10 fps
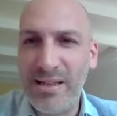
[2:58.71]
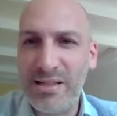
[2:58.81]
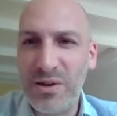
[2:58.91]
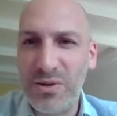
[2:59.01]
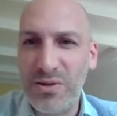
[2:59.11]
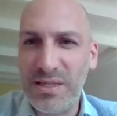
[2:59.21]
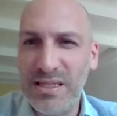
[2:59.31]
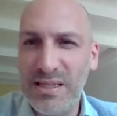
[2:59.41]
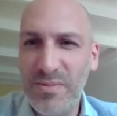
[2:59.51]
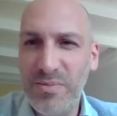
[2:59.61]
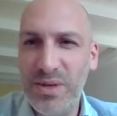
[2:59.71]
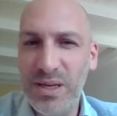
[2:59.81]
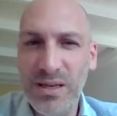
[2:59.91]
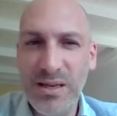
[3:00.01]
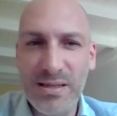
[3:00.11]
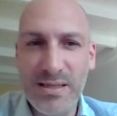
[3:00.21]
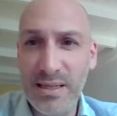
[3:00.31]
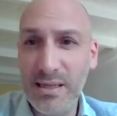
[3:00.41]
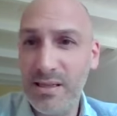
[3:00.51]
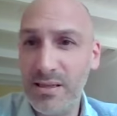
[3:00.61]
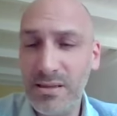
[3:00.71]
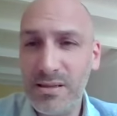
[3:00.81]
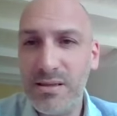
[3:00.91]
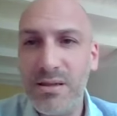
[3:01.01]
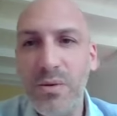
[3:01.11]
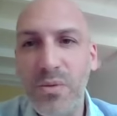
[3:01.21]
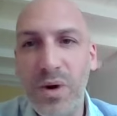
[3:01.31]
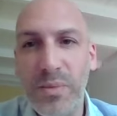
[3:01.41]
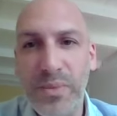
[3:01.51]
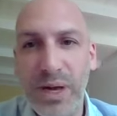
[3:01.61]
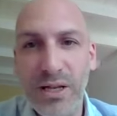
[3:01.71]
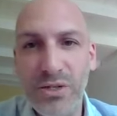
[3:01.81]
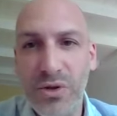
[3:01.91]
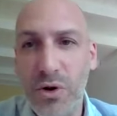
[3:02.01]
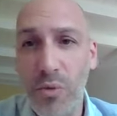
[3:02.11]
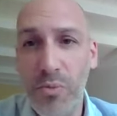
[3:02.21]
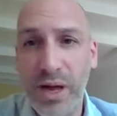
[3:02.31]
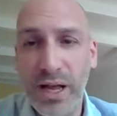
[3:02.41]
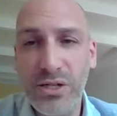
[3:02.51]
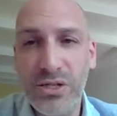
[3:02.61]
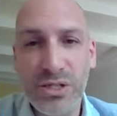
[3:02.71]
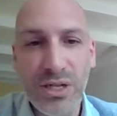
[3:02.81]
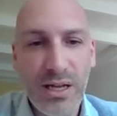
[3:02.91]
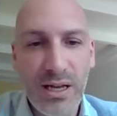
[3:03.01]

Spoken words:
it's on the CDP Cities webpage, the homepage,